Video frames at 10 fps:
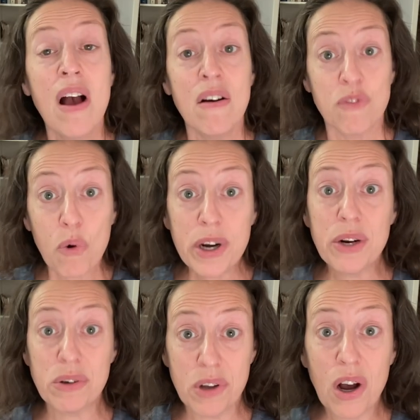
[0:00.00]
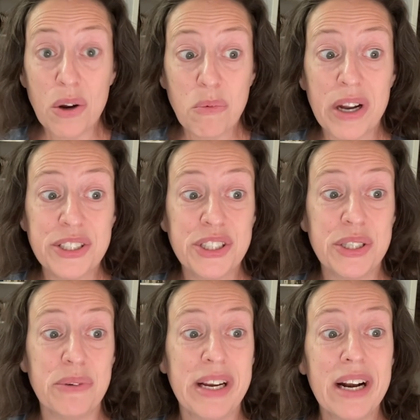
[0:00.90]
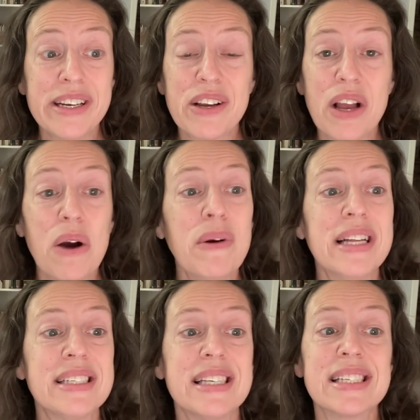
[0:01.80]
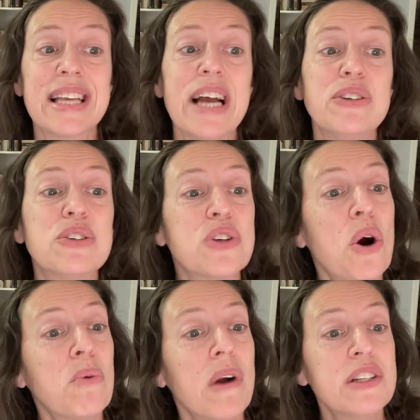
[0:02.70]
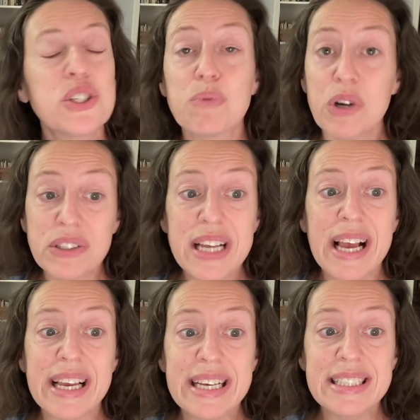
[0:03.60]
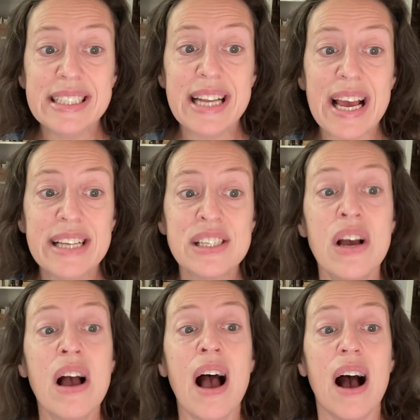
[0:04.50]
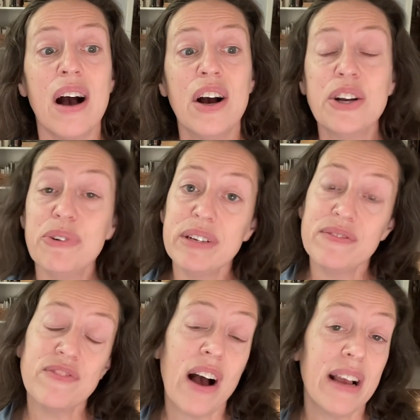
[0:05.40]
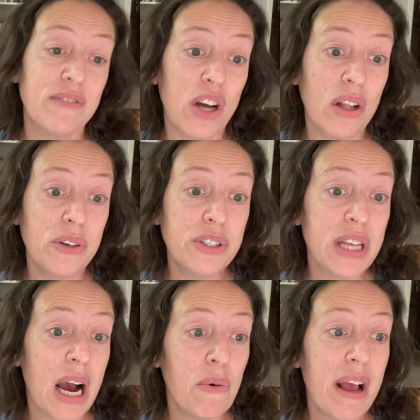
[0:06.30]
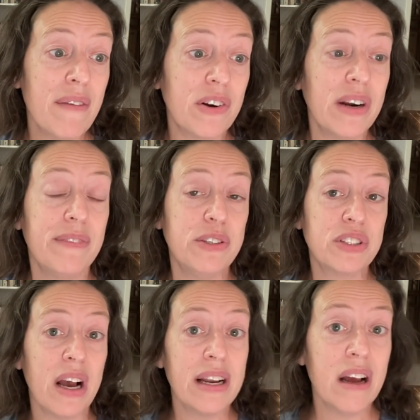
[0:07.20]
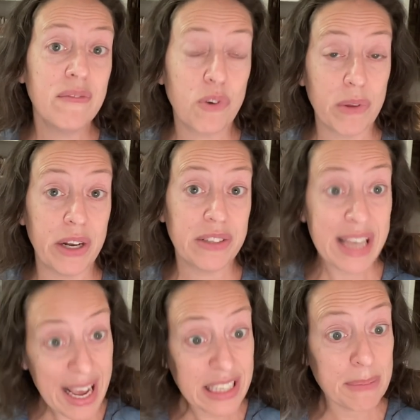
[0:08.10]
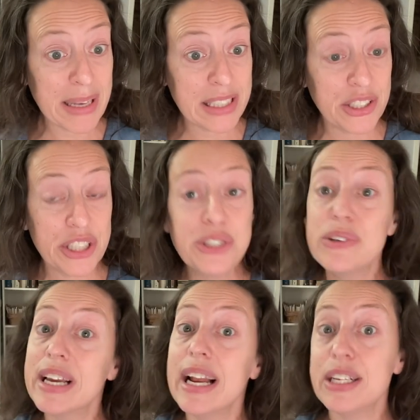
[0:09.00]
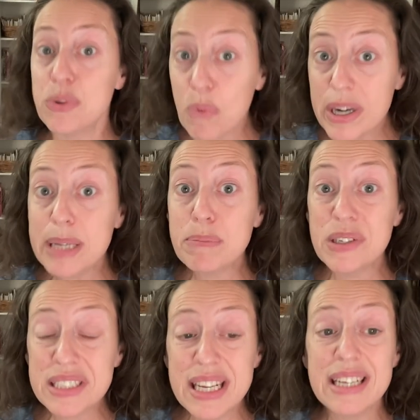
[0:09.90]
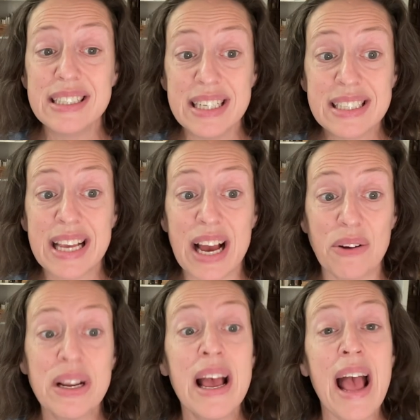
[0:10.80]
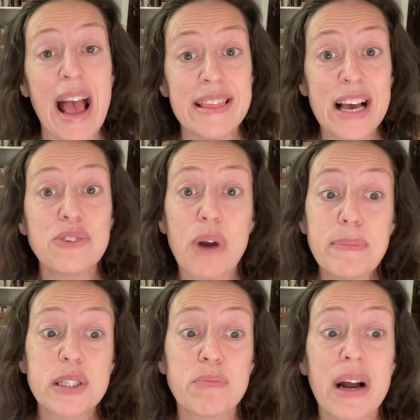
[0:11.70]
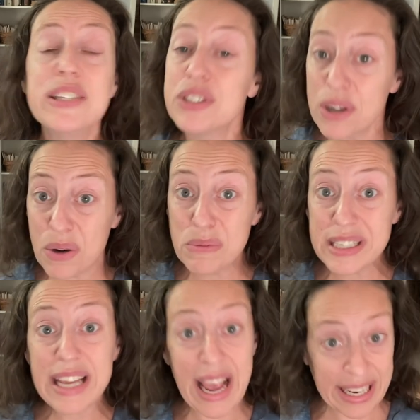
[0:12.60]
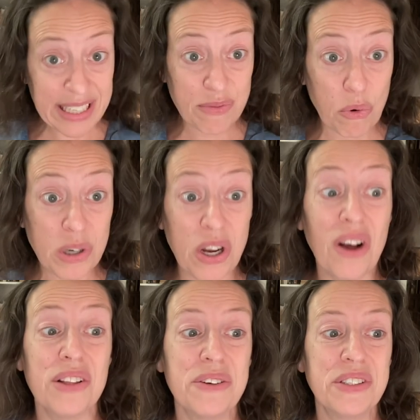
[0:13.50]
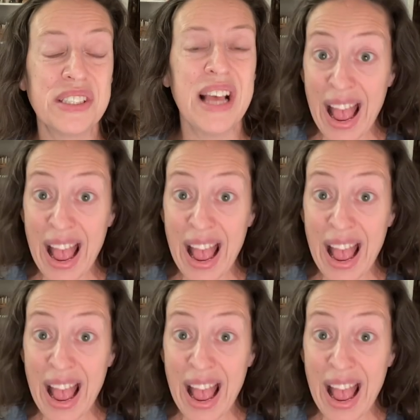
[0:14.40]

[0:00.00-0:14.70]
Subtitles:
For your long run shoe, here you go. It's the Skechers GO RUN Swirl Tech Easy Days. $105. However, if you sign up for their text messages, you get a 20% discount, and that drops the price to only $84.